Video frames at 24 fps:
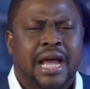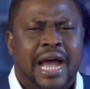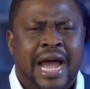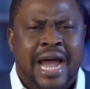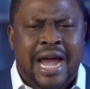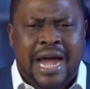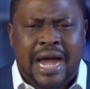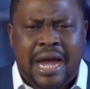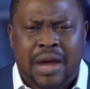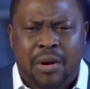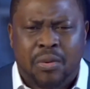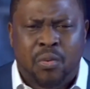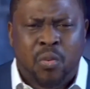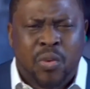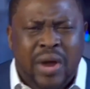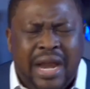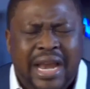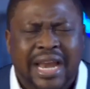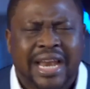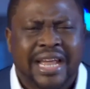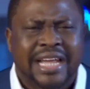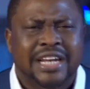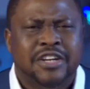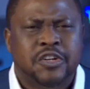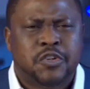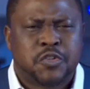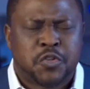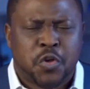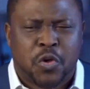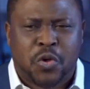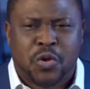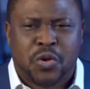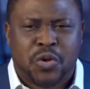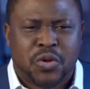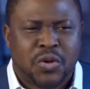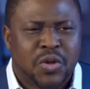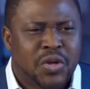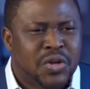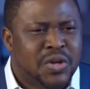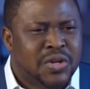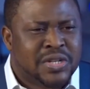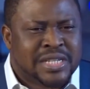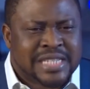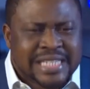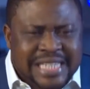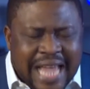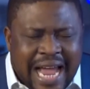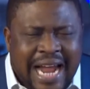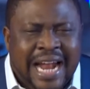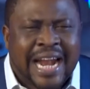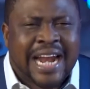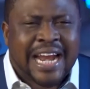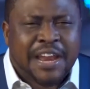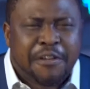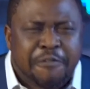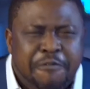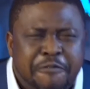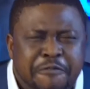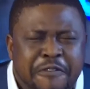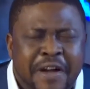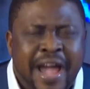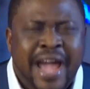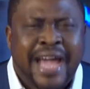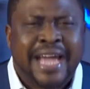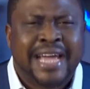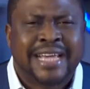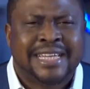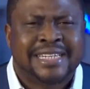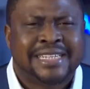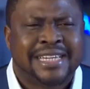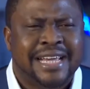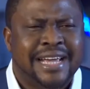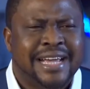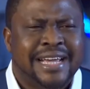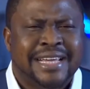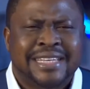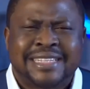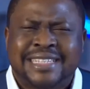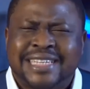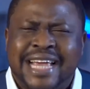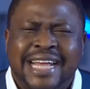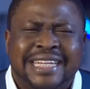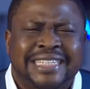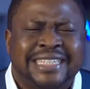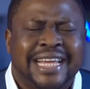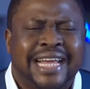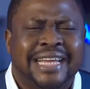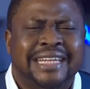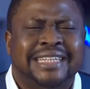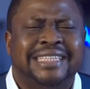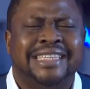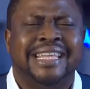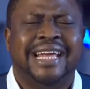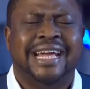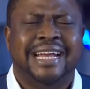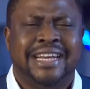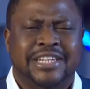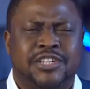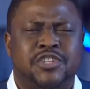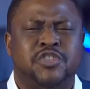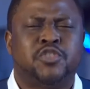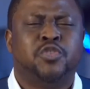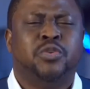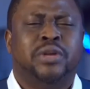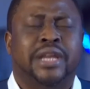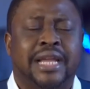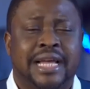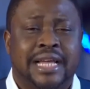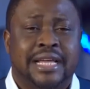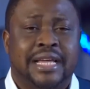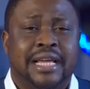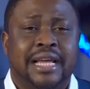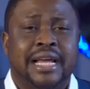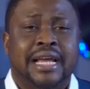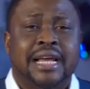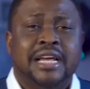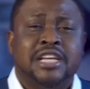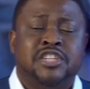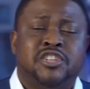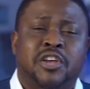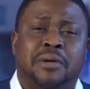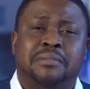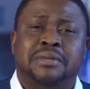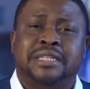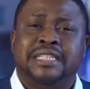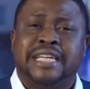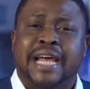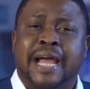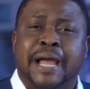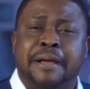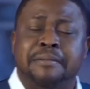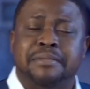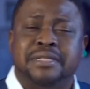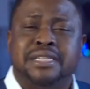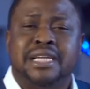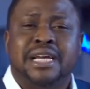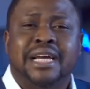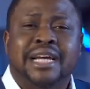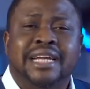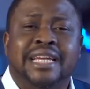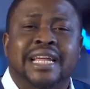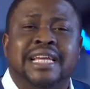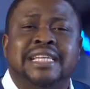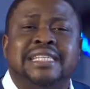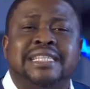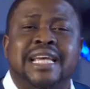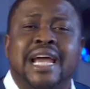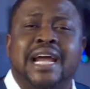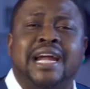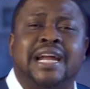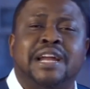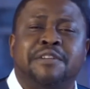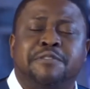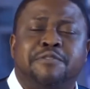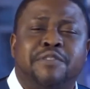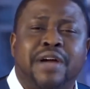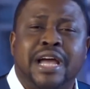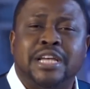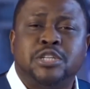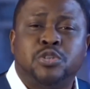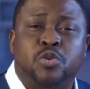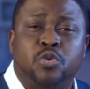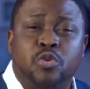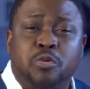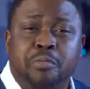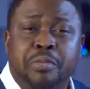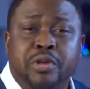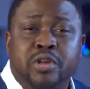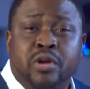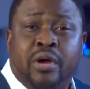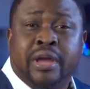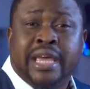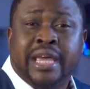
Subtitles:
are willing to sacrifice certain things today. Sometimes the sacrifice could be your